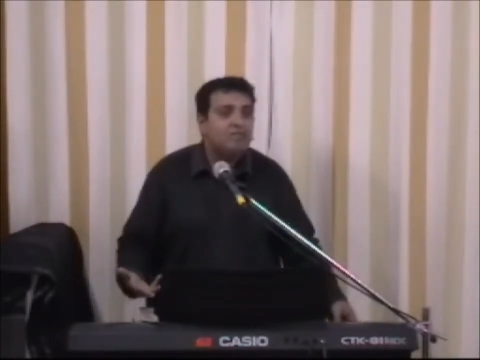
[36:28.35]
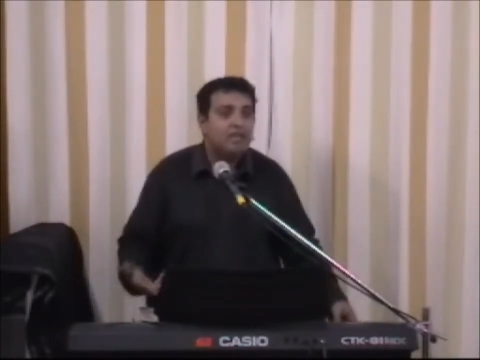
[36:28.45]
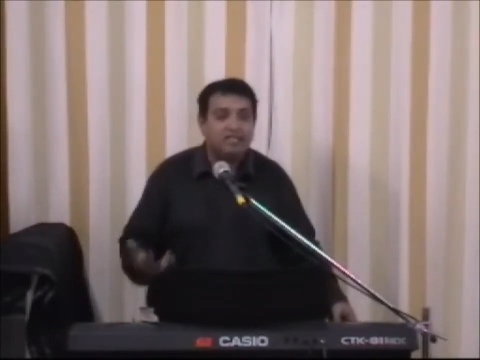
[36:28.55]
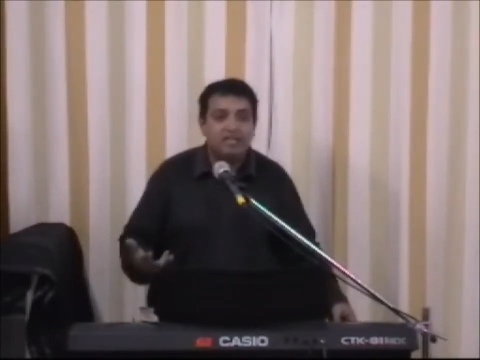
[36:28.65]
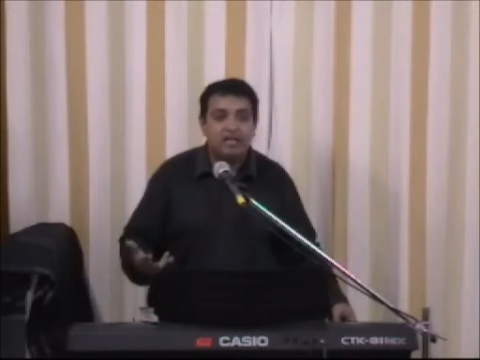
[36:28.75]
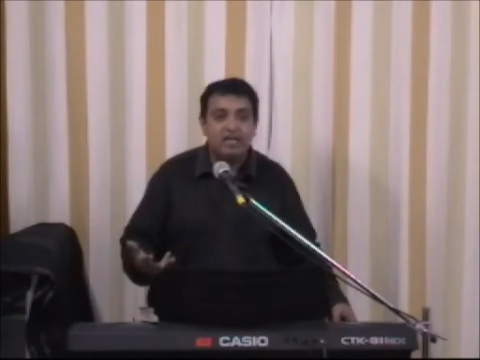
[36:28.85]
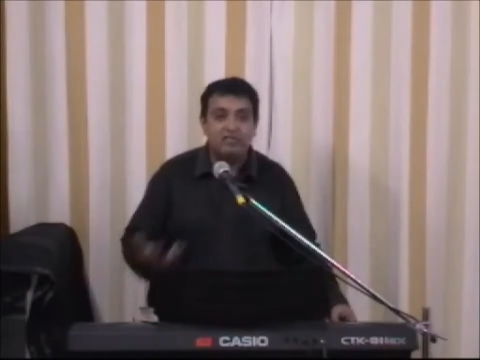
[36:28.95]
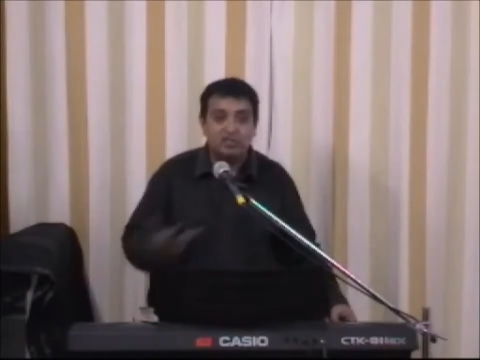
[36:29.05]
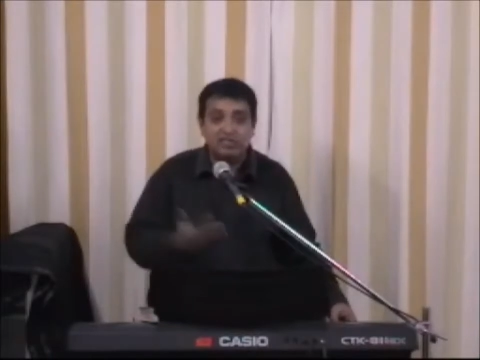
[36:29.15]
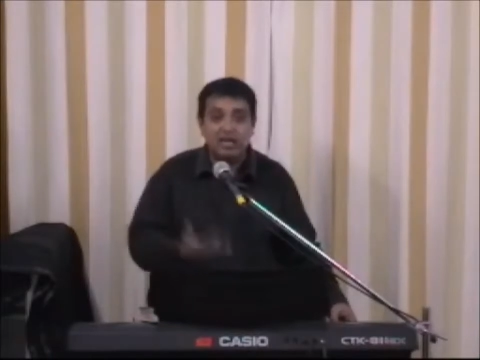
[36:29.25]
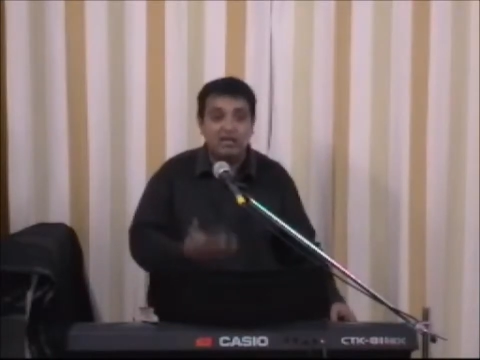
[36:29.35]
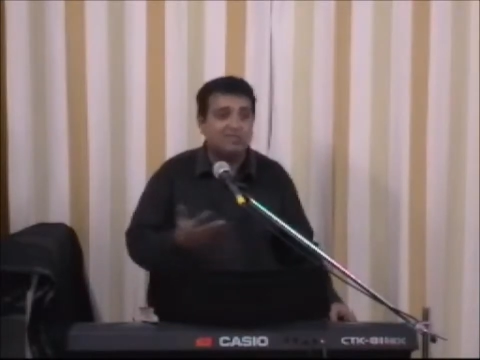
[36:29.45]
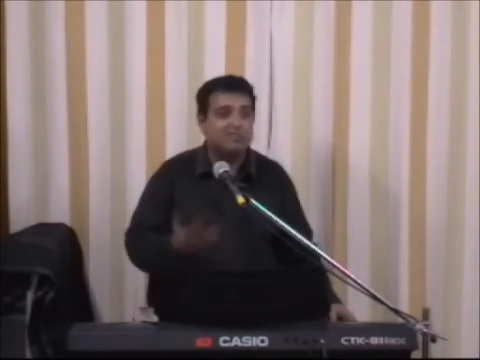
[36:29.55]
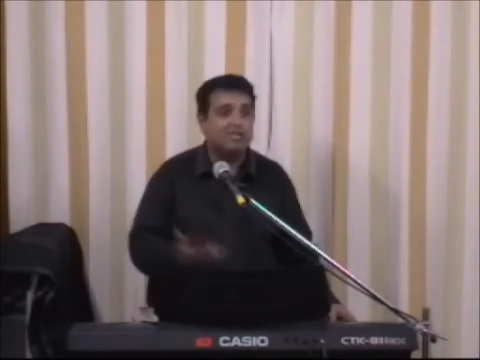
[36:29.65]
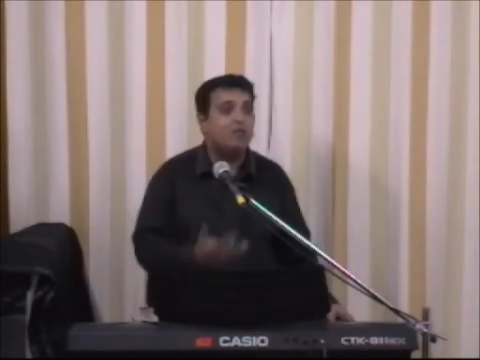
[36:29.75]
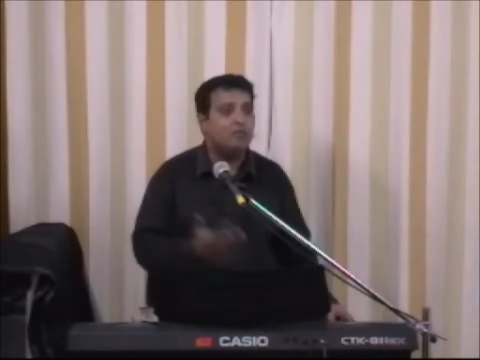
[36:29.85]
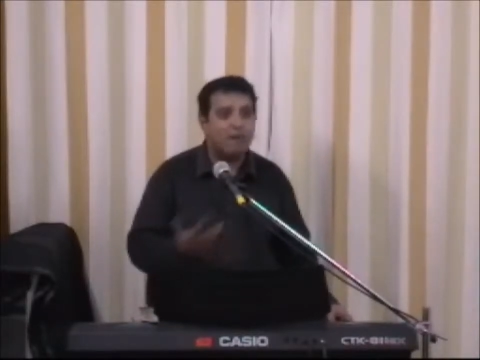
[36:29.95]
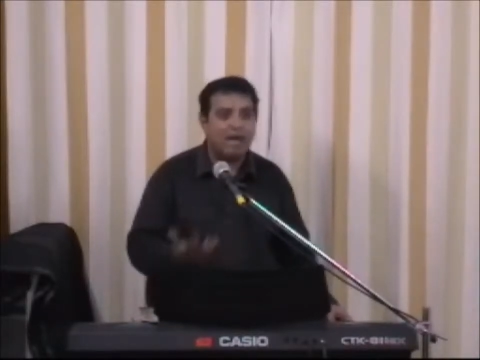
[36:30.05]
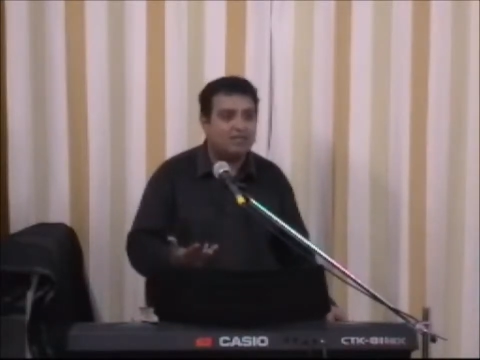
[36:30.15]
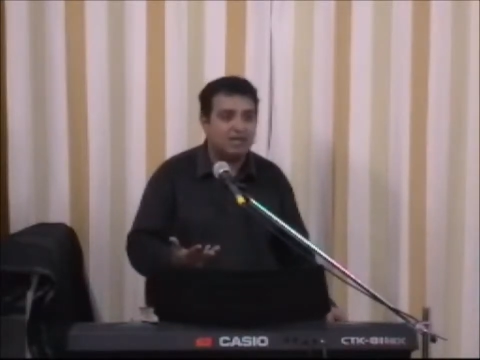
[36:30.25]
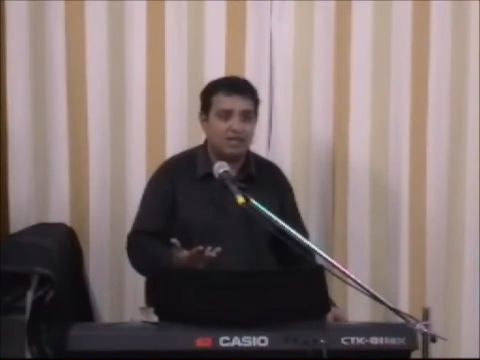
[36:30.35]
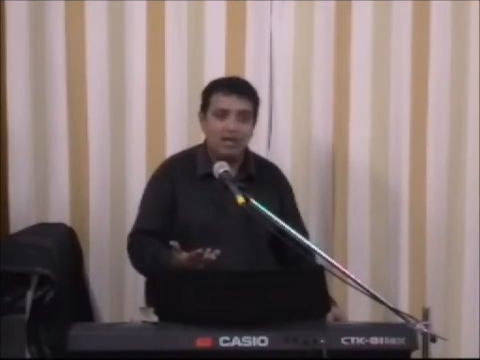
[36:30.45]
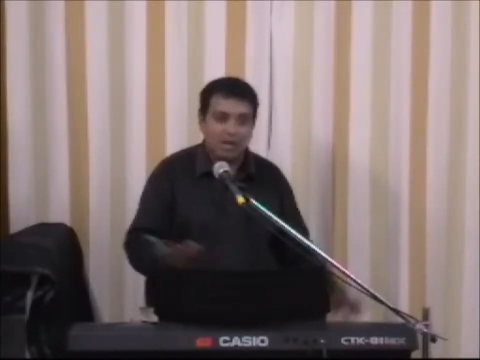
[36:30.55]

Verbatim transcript: India has decided to stand with Palestine.